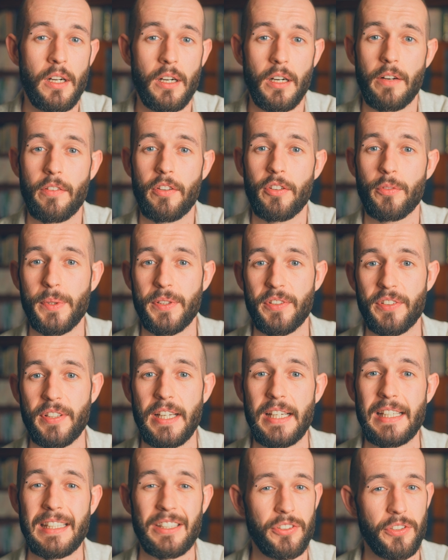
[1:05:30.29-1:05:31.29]
others would
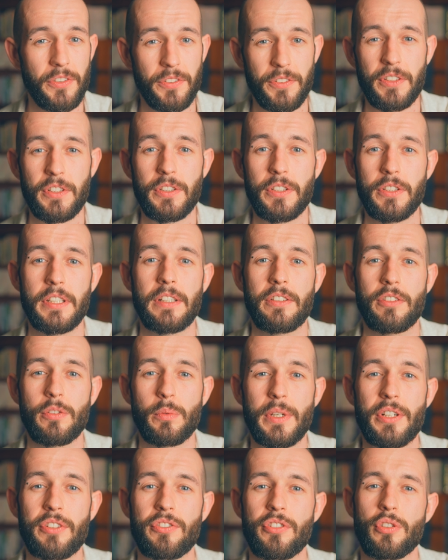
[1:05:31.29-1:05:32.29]
say it's just good
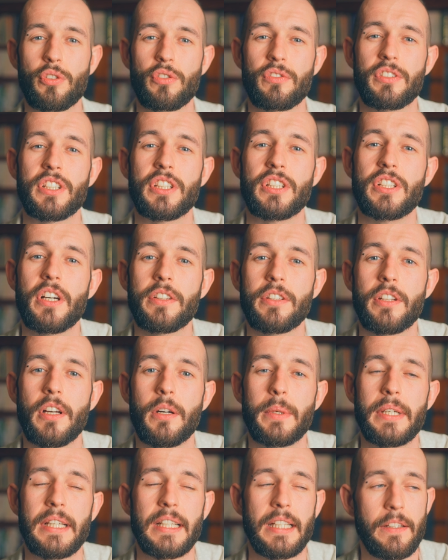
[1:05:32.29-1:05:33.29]
intuition or a gut
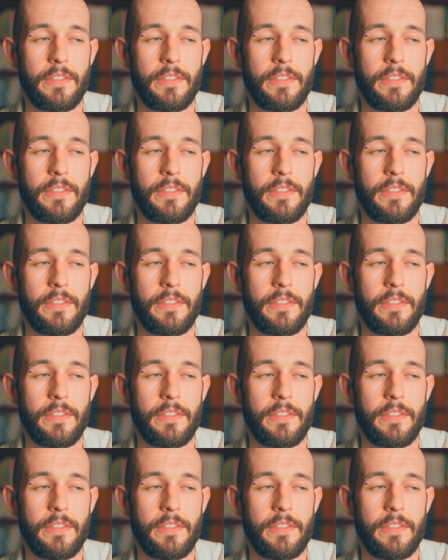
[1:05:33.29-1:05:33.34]
knowing.